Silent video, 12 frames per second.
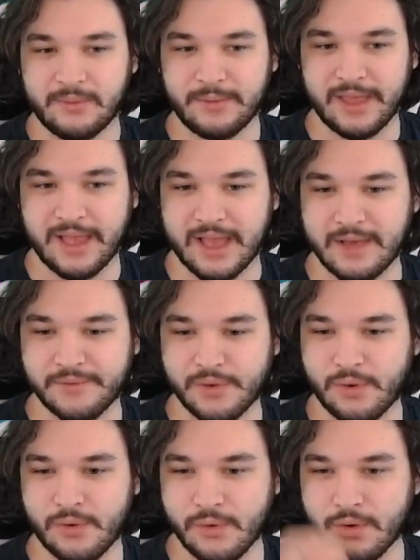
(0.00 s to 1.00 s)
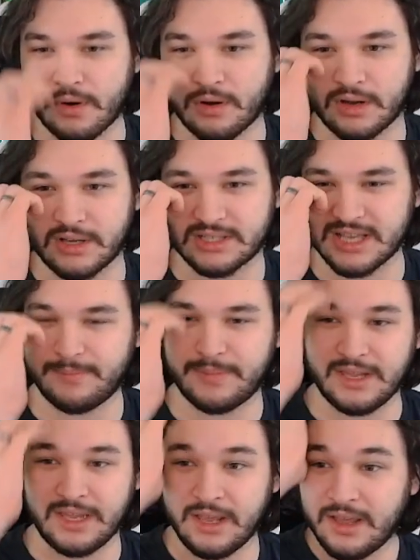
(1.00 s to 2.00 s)
We have Orcs, I'd
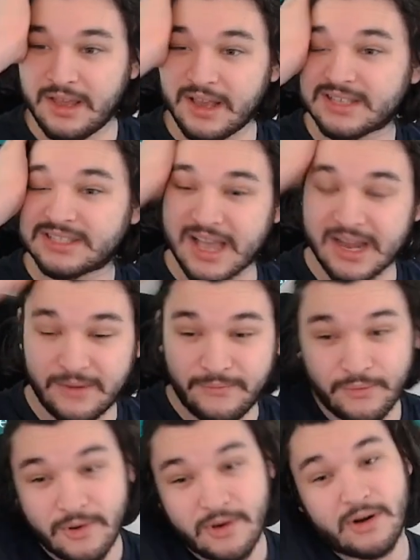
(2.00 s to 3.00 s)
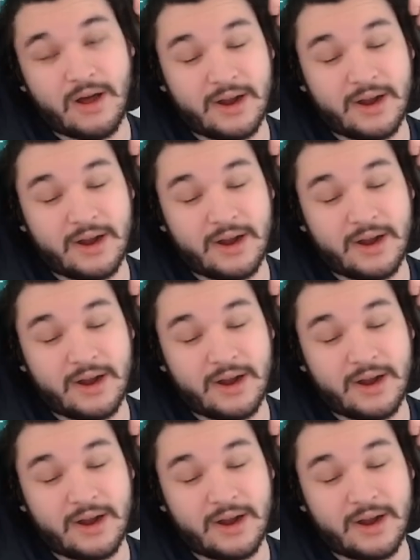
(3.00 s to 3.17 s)
be excited for.